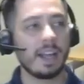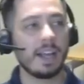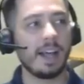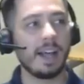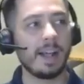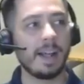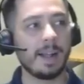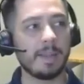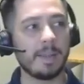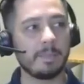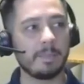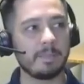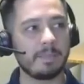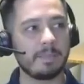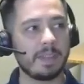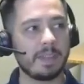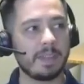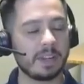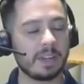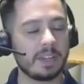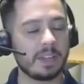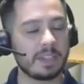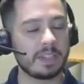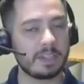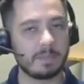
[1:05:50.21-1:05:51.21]
Their
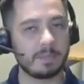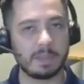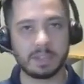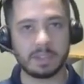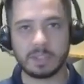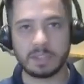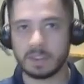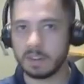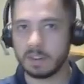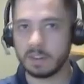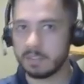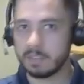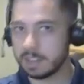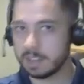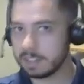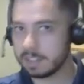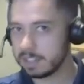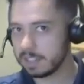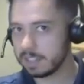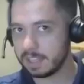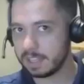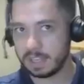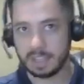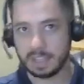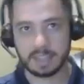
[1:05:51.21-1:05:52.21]
customer
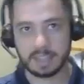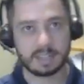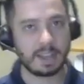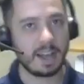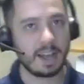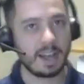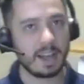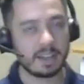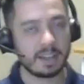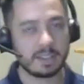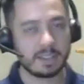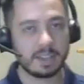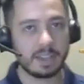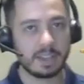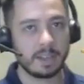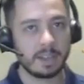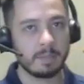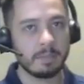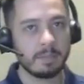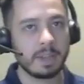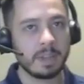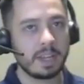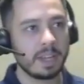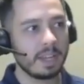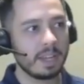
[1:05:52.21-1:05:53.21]
service is
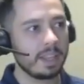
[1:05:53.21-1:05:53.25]
awesome.